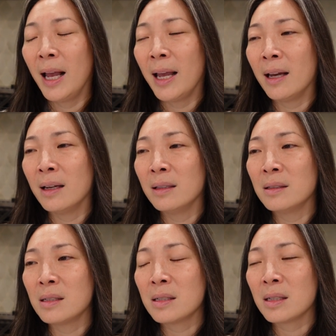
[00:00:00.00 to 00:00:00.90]

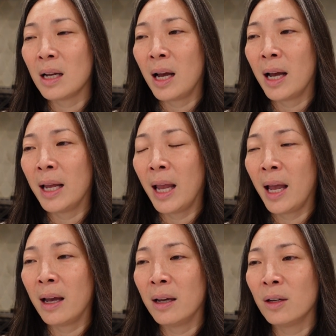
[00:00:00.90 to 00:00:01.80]
And I
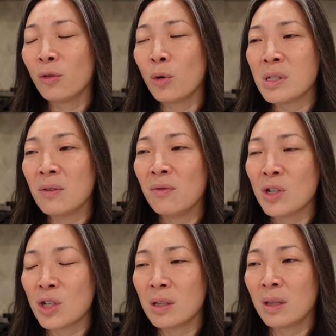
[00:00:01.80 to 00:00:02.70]
had, of course,
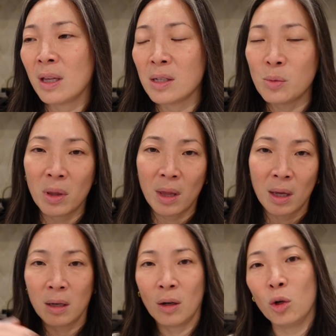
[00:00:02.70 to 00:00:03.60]
envisioned things with
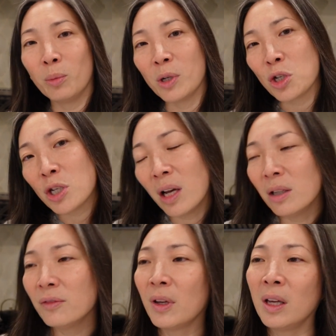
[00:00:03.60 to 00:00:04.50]
like open
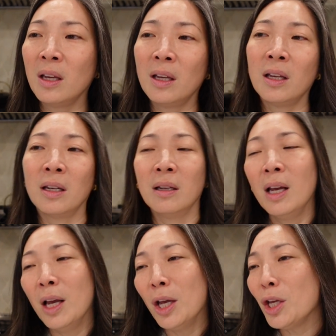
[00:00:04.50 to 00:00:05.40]
shelving and,
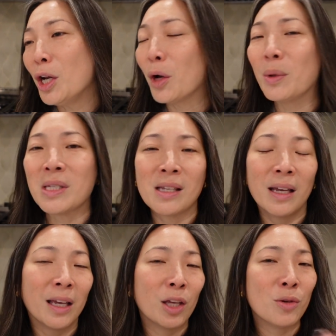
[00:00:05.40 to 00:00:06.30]
you know, it's
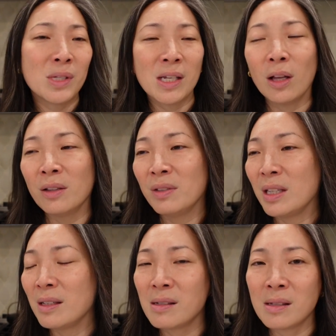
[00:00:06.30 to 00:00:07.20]
like you see all of
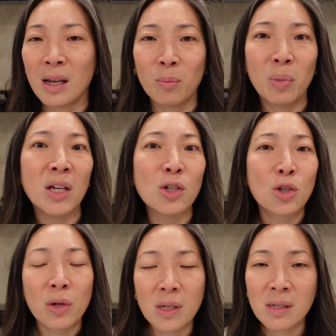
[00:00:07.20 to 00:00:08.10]
these uh,
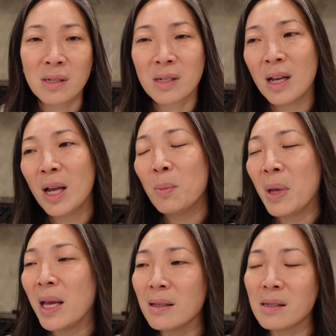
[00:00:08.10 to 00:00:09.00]
Pinterest
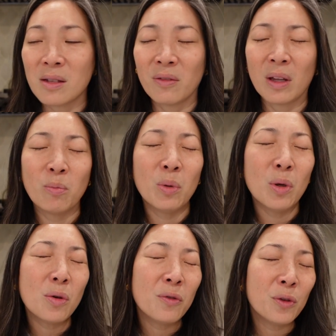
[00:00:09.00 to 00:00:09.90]
pins of like
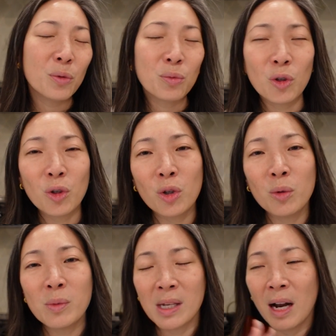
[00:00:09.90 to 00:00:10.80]
beautiful
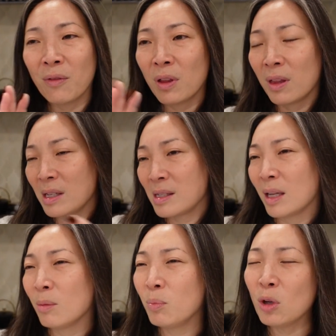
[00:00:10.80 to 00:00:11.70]
rooms and everything is
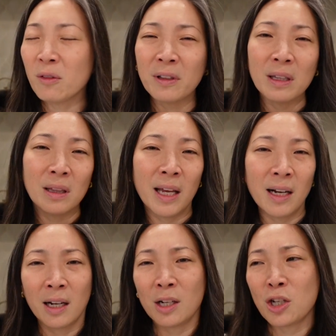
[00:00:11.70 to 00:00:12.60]
like beautifully lit
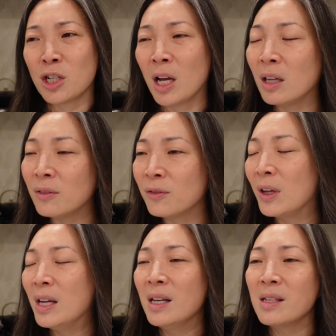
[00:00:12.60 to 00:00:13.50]
on a
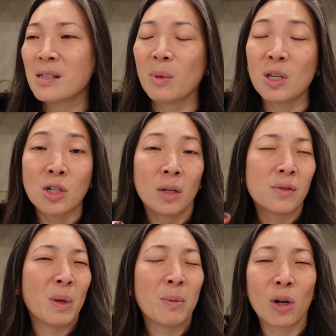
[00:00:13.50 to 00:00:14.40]
shelf. Some of the
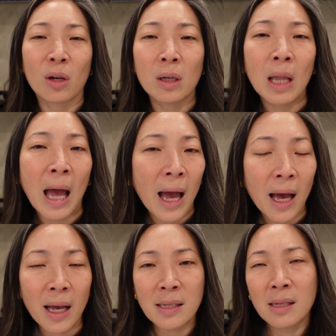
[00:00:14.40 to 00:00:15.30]
shelves maybe are
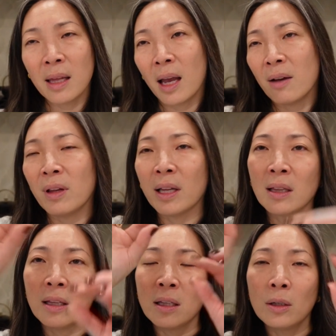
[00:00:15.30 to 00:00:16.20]
glass and they have like
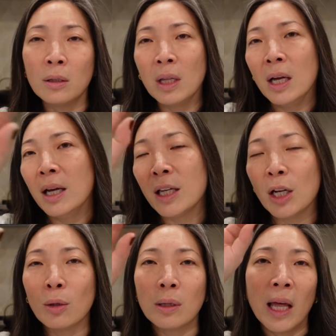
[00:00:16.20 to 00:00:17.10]
the little, you
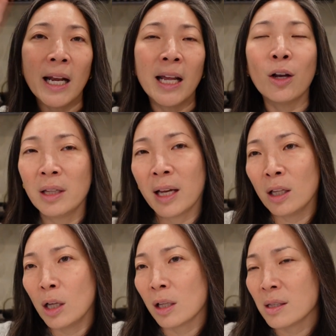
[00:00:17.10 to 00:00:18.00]
know, lighting like
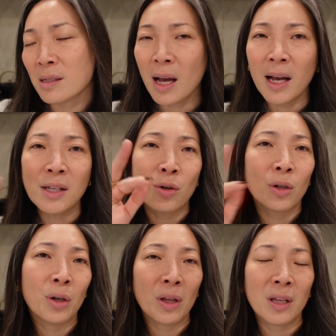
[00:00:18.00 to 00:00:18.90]
along the sides or
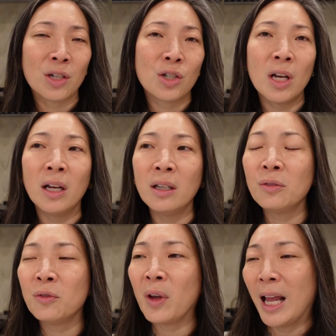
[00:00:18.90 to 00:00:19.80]
underneath each
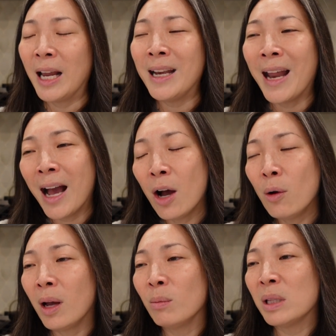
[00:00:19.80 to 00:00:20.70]
shelf. And now
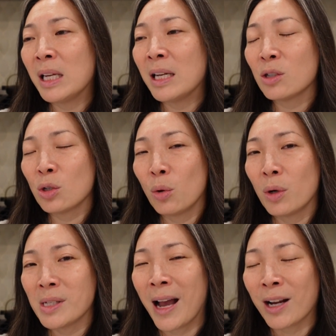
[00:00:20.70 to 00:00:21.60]
I'm leaning
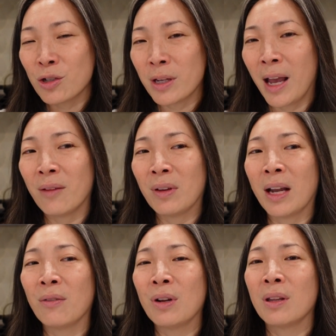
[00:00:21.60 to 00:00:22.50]
towards actually having
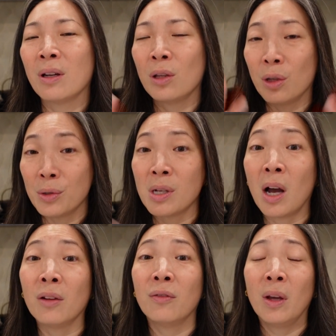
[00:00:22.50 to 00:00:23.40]
everything closed
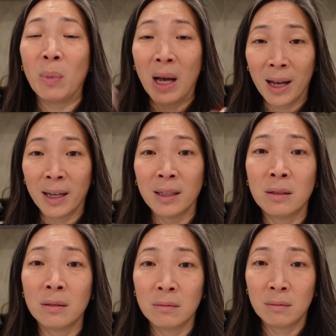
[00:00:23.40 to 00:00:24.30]
off
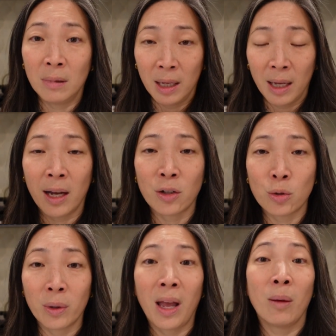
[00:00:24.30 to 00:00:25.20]
behind like
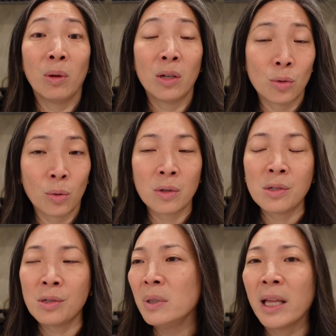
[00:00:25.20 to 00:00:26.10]
actual cabinet
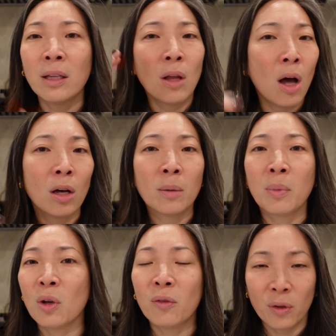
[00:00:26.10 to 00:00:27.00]
doors, like long,
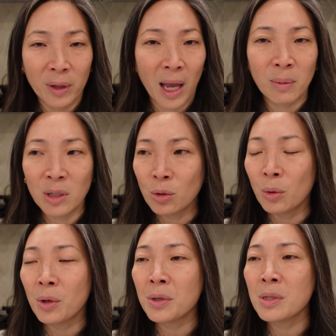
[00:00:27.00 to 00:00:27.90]
beautiful cabinet
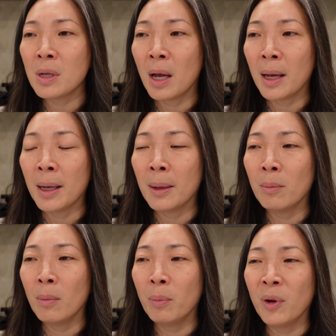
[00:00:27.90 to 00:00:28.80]
doors. Um,
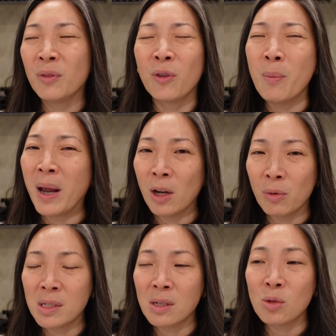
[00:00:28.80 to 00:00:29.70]
But for many
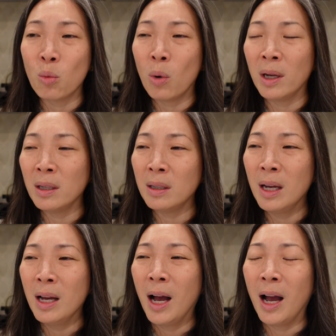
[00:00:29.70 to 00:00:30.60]
reasons, one,
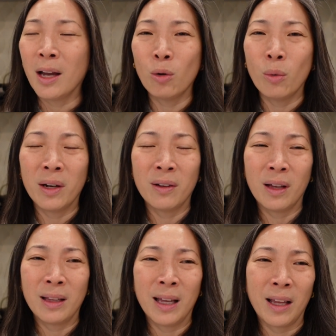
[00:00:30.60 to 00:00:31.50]
I don't want to
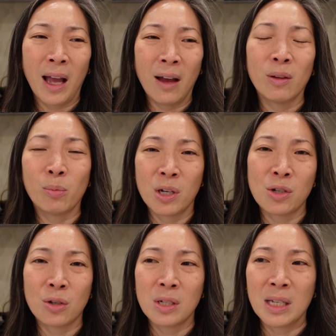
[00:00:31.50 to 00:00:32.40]
like have the
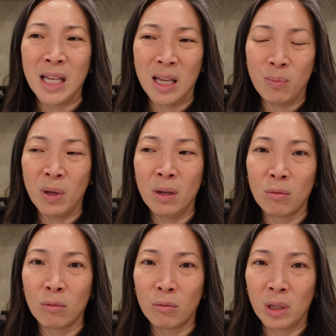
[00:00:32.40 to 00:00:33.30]
pressure to keep
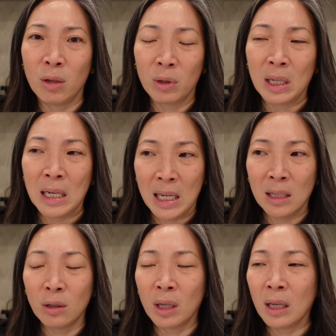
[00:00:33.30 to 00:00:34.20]
it really, really neat
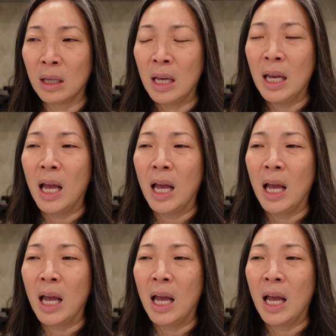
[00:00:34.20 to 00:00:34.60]
looking.